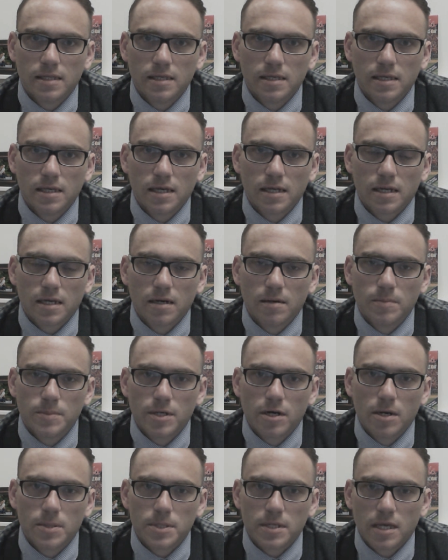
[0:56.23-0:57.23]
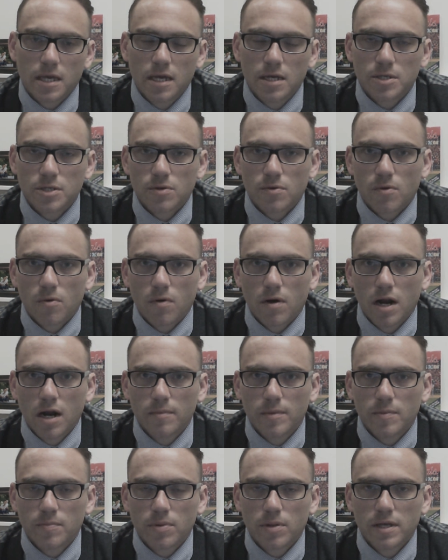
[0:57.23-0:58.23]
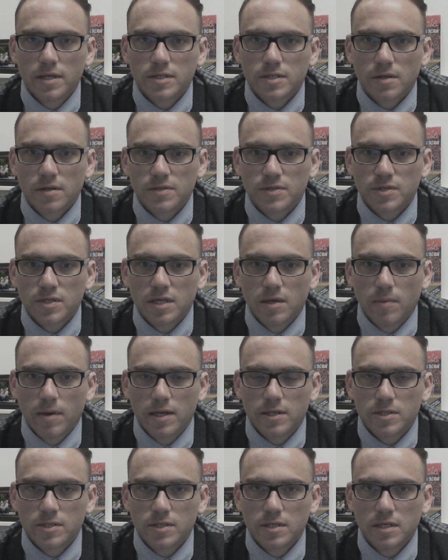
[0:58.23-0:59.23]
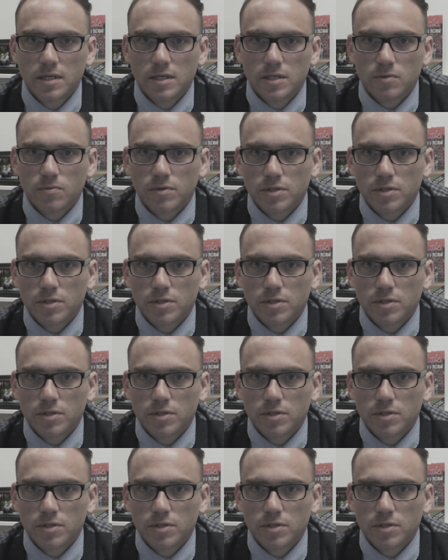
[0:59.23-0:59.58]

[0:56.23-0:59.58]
the income verification requirement placed on CMHCs,